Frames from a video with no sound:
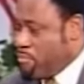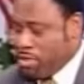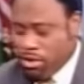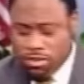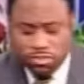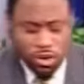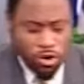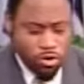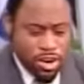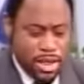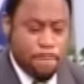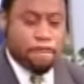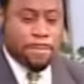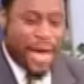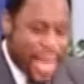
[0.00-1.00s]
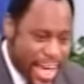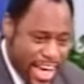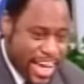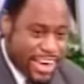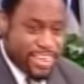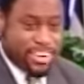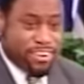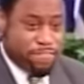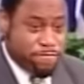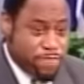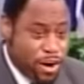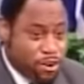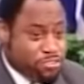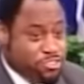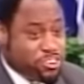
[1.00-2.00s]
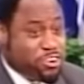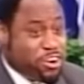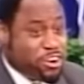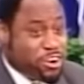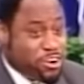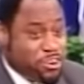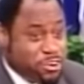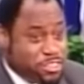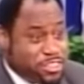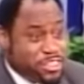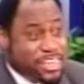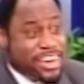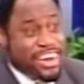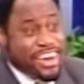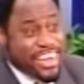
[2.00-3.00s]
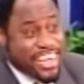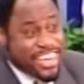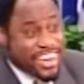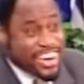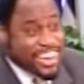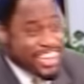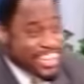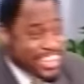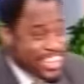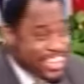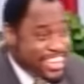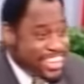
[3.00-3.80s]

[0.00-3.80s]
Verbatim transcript: Because only man can function on earth legally.